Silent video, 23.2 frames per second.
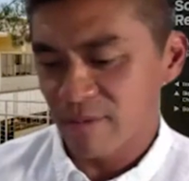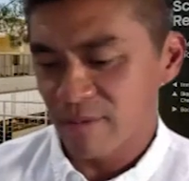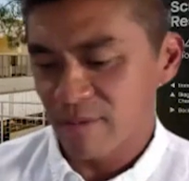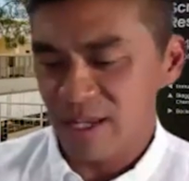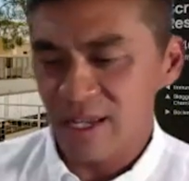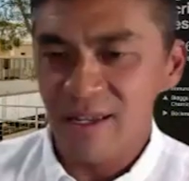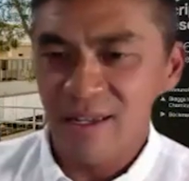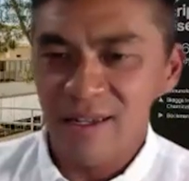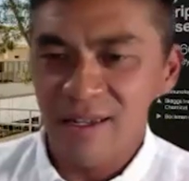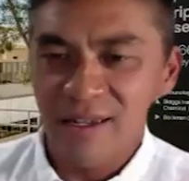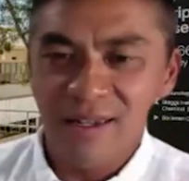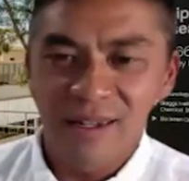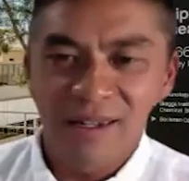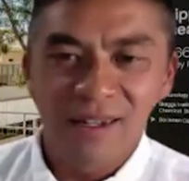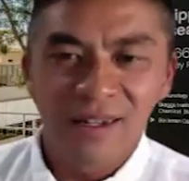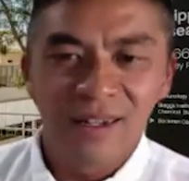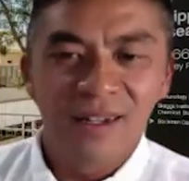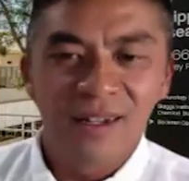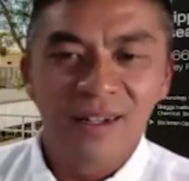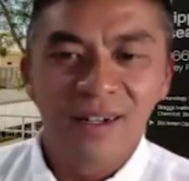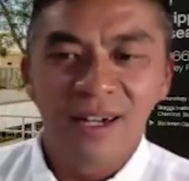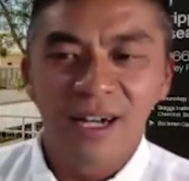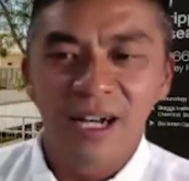Okay,
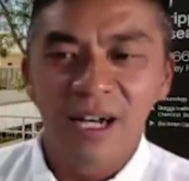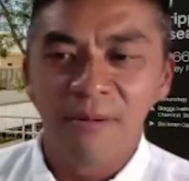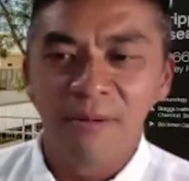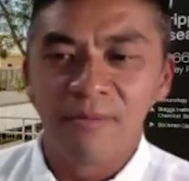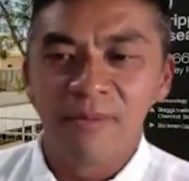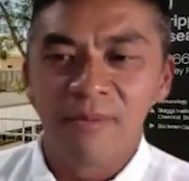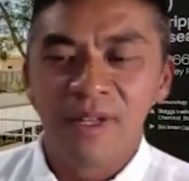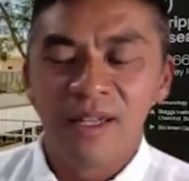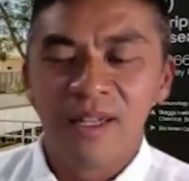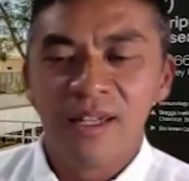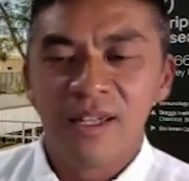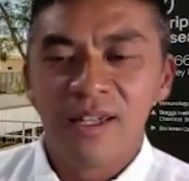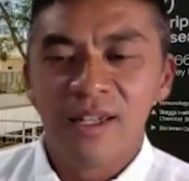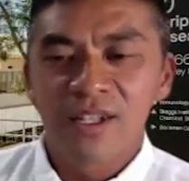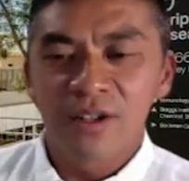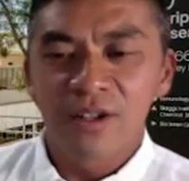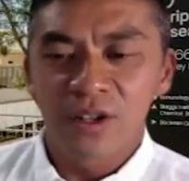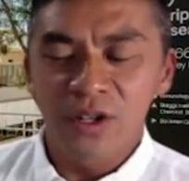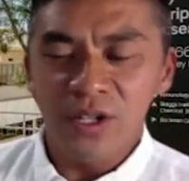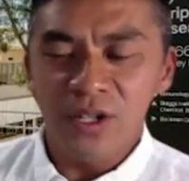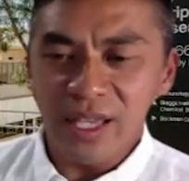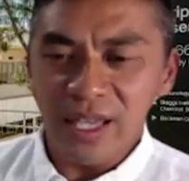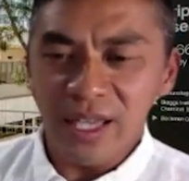um, so
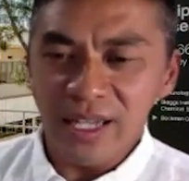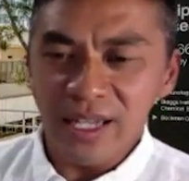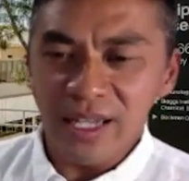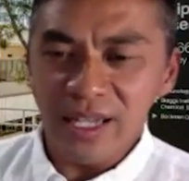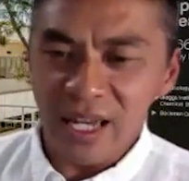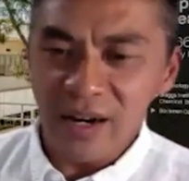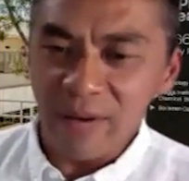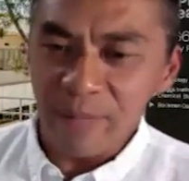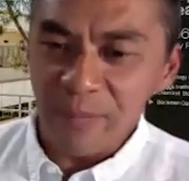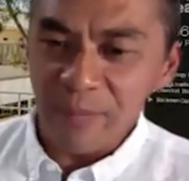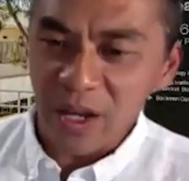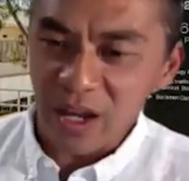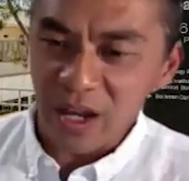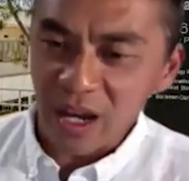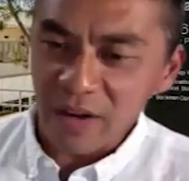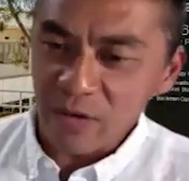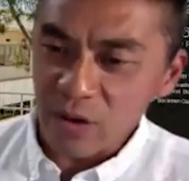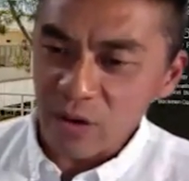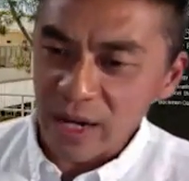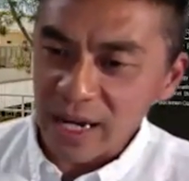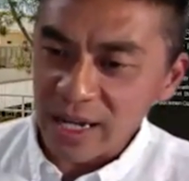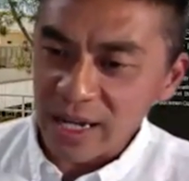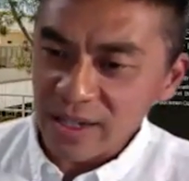using these kind of
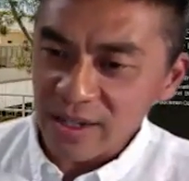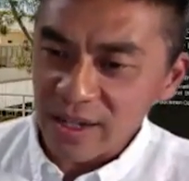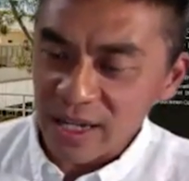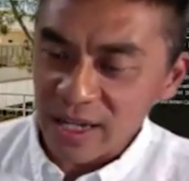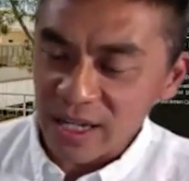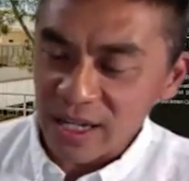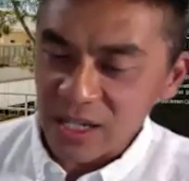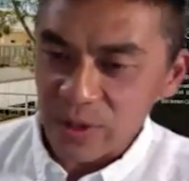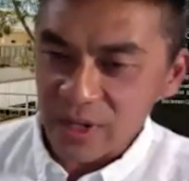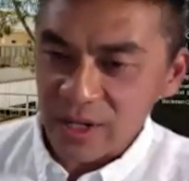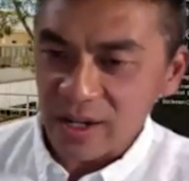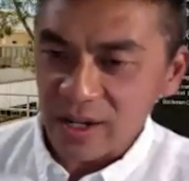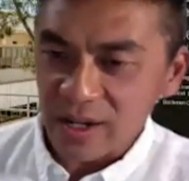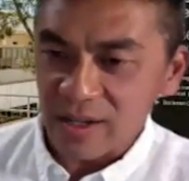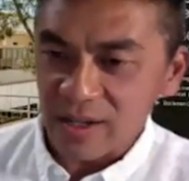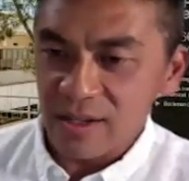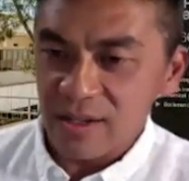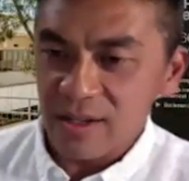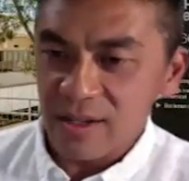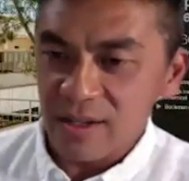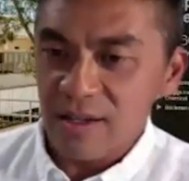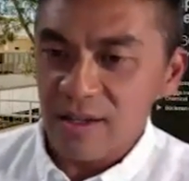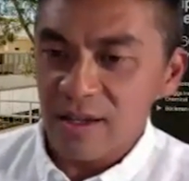behavioral assays, we can
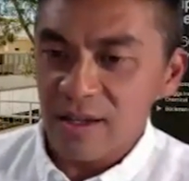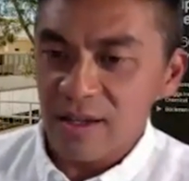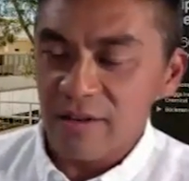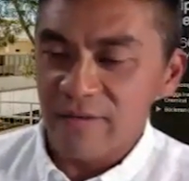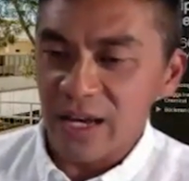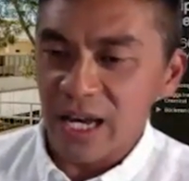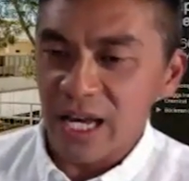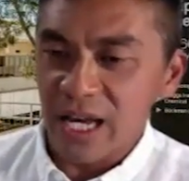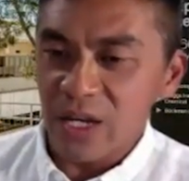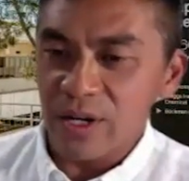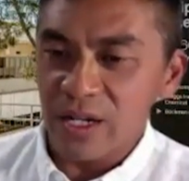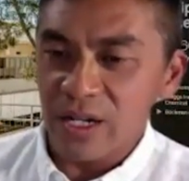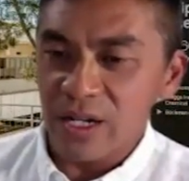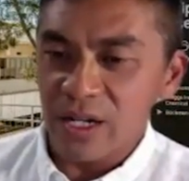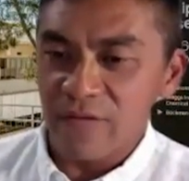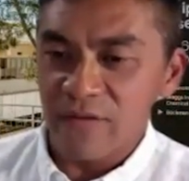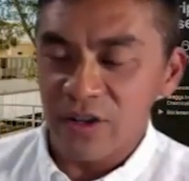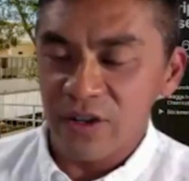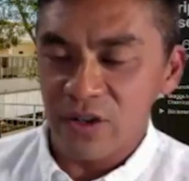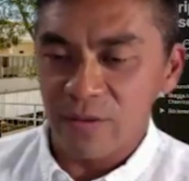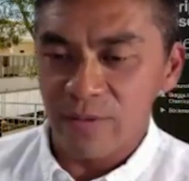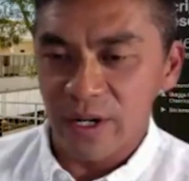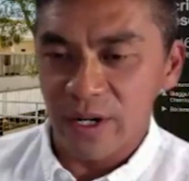evaluate
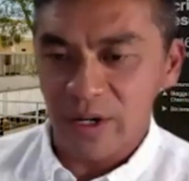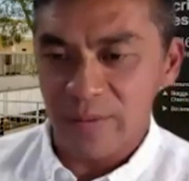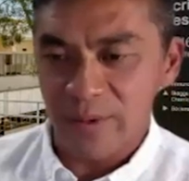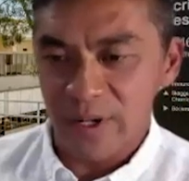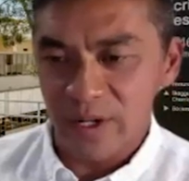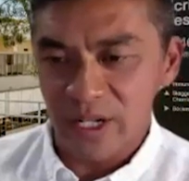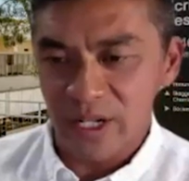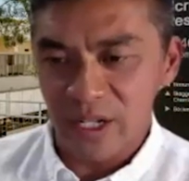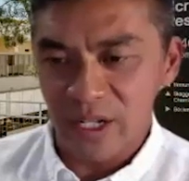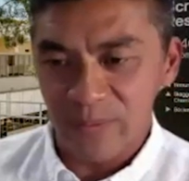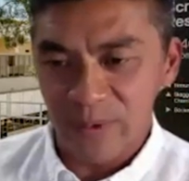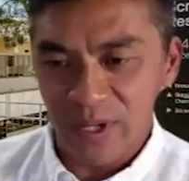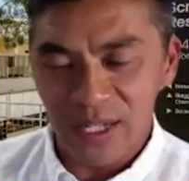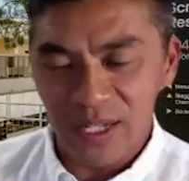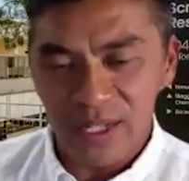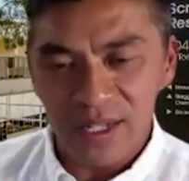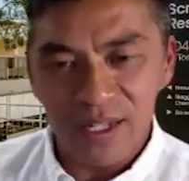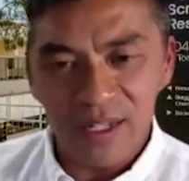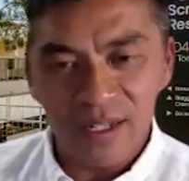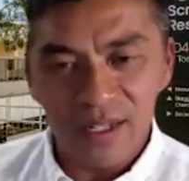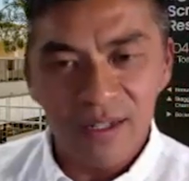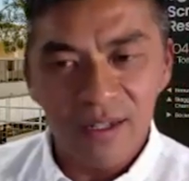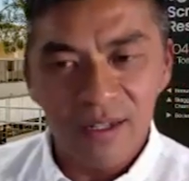individual microbiota
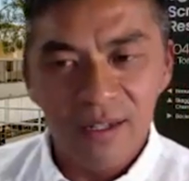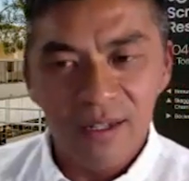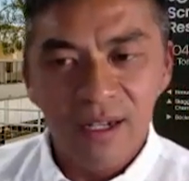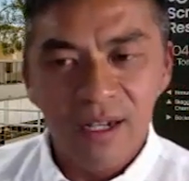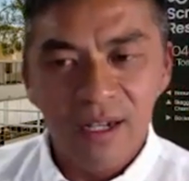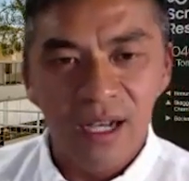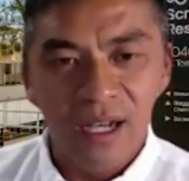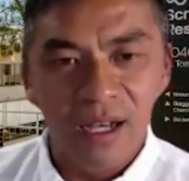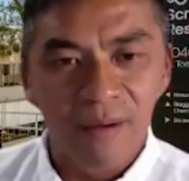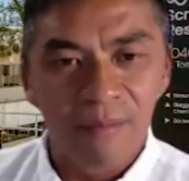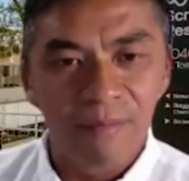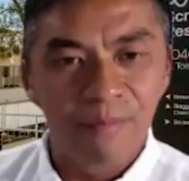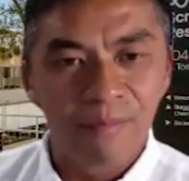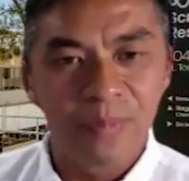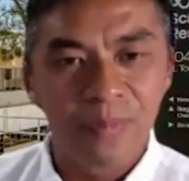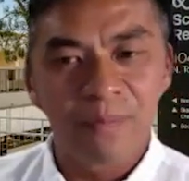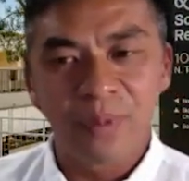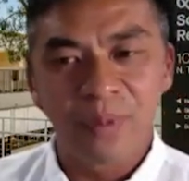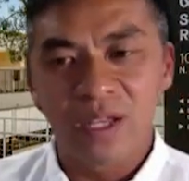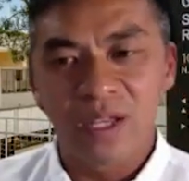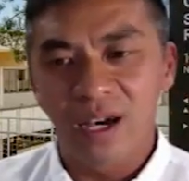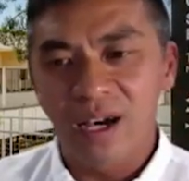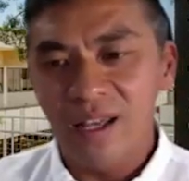species. Uh,
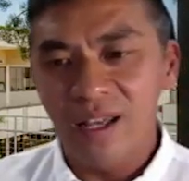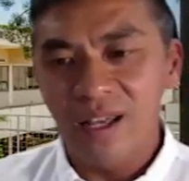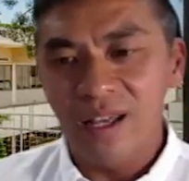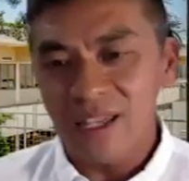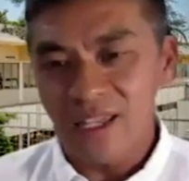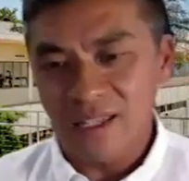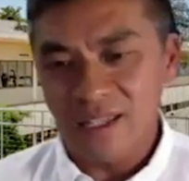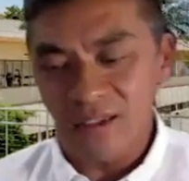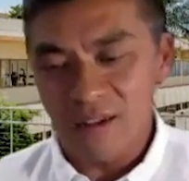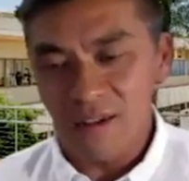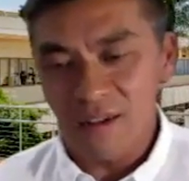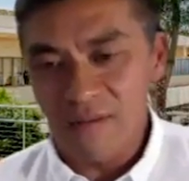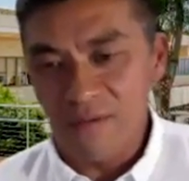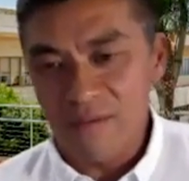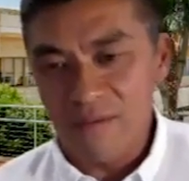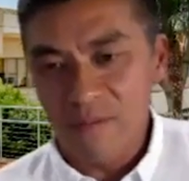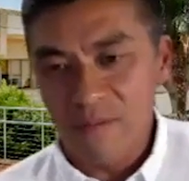but beyond these sort of